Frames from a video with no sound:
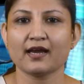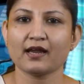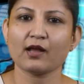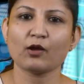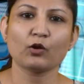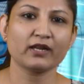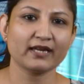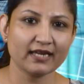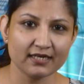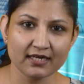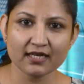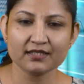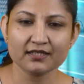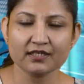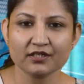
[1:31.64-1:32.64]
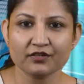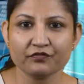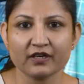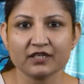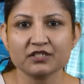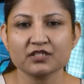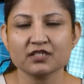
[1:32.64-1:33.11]
or any other
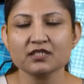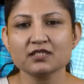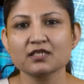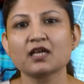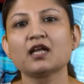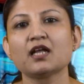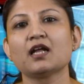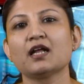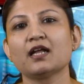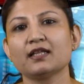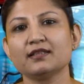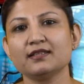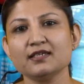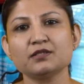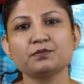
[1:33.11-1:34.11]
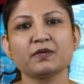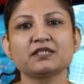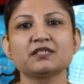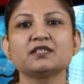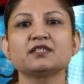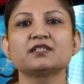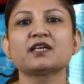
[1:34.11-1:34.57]
infections, these
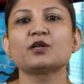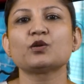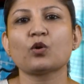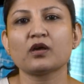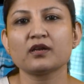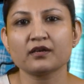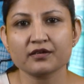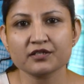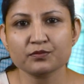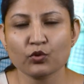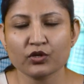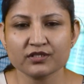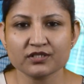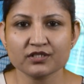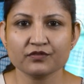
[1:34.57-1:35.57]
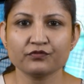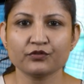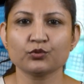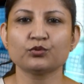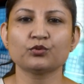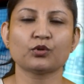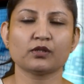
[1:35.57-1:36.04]
patients are non-responsive
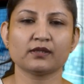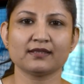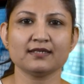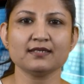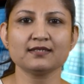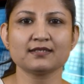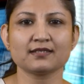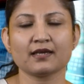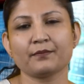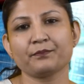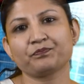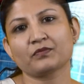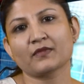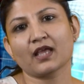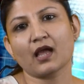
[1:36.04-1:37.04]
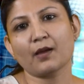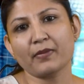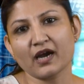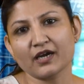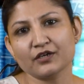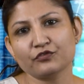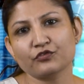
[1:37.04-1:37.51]
to all these.
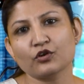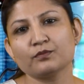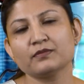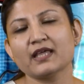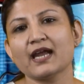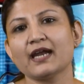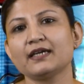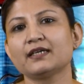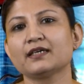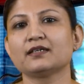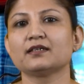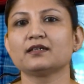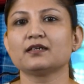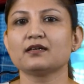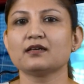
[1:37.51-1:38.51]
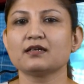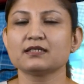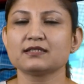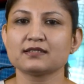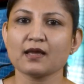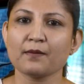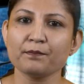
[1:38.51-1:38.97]
Apart from that,
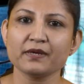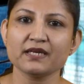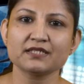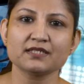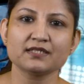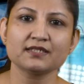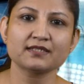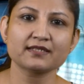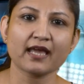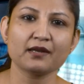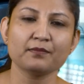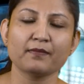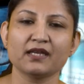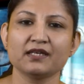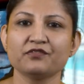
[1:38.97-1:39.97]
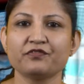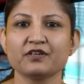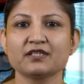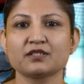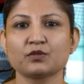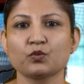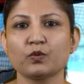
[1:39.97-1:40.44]
some patients can
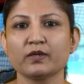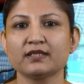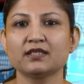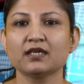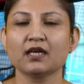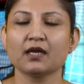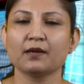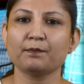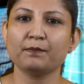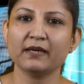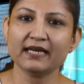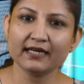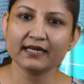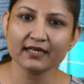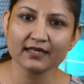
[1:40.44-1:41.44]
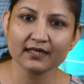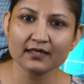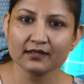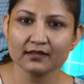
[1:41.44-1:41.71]
manifest with bleeding